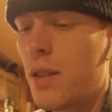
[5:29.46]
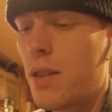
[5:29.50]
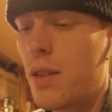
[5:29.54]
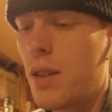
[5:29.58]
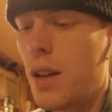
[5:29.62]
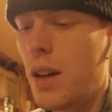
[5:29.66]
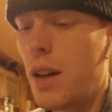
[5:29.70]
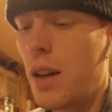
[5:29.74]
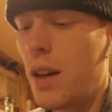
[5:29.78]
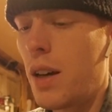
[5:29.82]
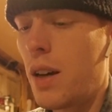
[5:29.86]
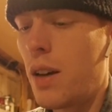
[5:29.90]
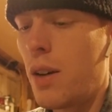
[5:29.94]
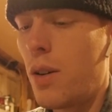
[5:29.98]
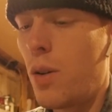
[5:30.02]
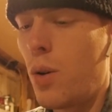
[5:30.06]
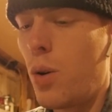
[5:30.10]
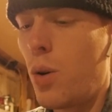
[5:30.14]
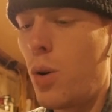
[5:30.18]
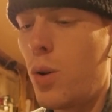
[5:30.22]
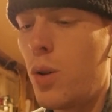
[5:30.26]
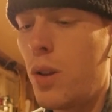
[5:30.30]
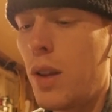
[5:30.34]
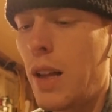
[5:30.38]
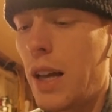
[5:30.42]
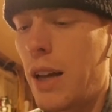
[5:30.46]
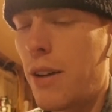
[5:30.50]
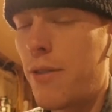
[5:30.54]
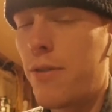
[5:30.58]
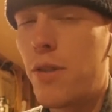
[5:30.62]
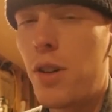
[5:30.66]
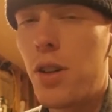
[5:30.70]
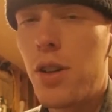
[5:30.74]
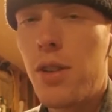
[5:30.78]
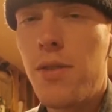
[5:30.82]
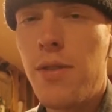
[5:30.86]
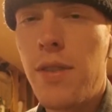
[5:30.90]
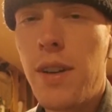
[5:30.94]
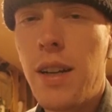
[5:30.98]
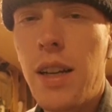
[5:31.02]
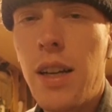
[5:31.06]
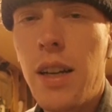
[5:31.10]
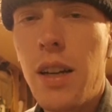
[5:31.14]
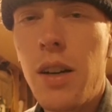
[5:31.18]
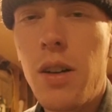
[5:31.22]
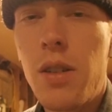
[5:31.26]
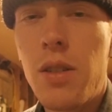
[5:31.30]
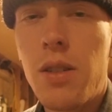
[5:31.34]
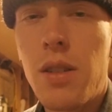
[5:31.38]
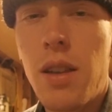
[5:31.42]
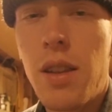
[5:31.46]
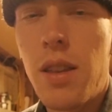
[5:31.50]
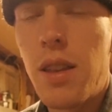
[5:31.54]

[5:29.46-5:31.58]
old like vert videos. I